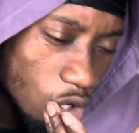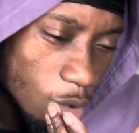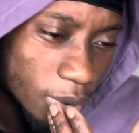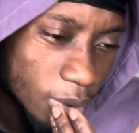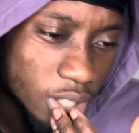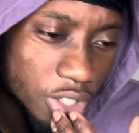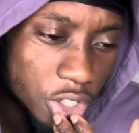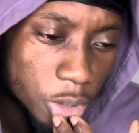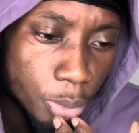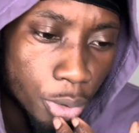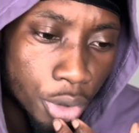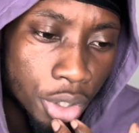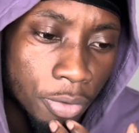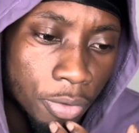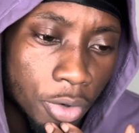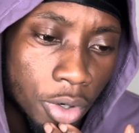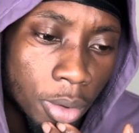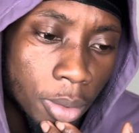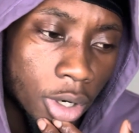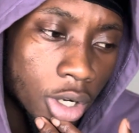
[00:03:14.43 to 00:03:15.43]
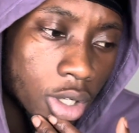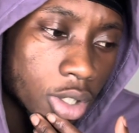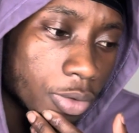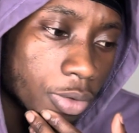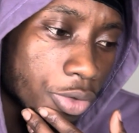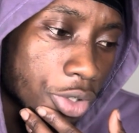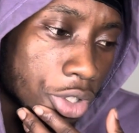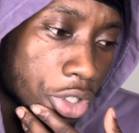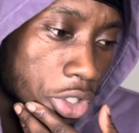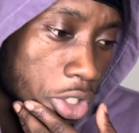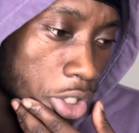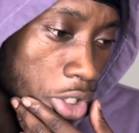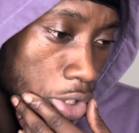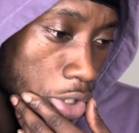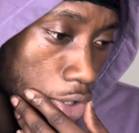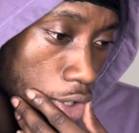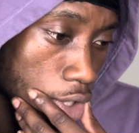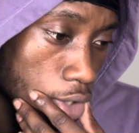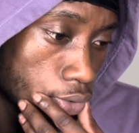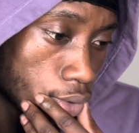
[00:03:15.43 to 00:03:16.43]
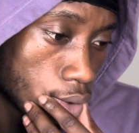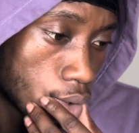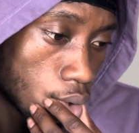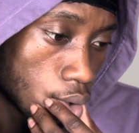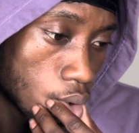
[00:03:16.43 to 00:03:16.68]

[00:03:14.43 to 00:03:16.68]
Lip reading: bit disappointing for the Browns to finish 10-7,